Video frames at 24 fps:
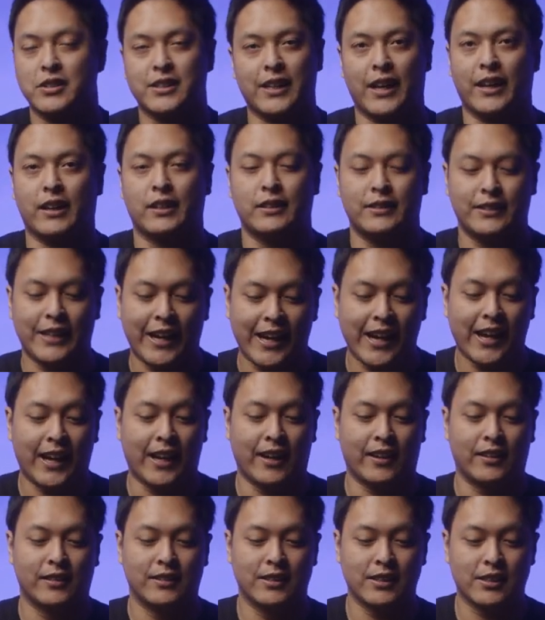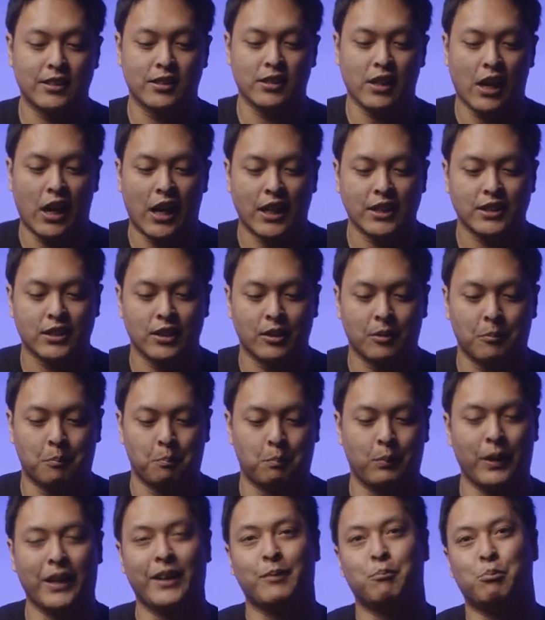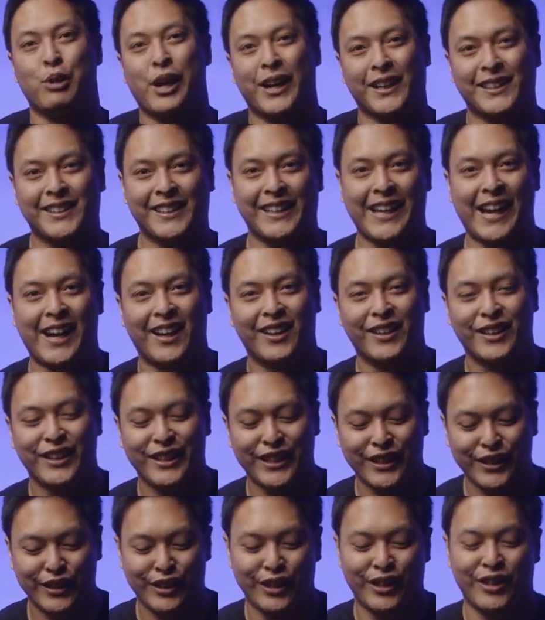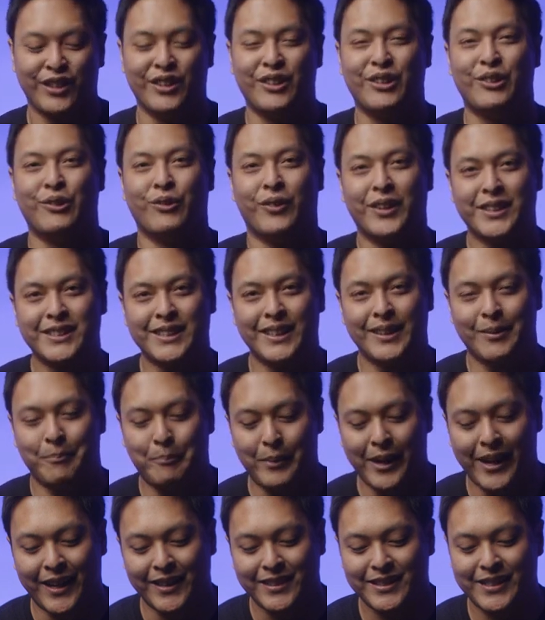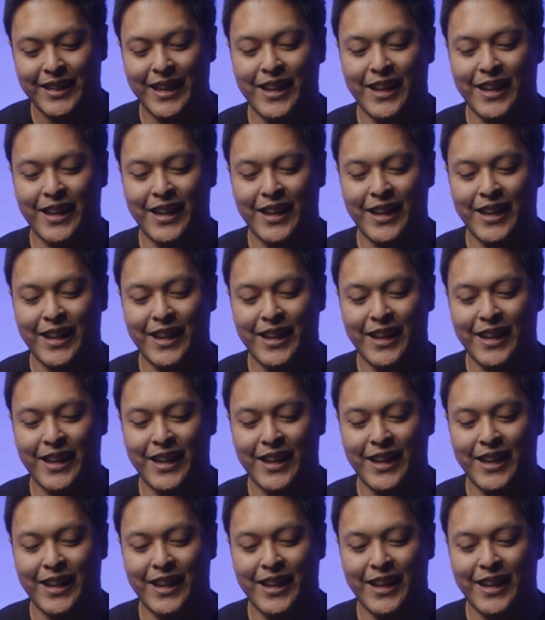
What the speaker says: was like, dang, this is awesome. But in practicality, wasn't the best.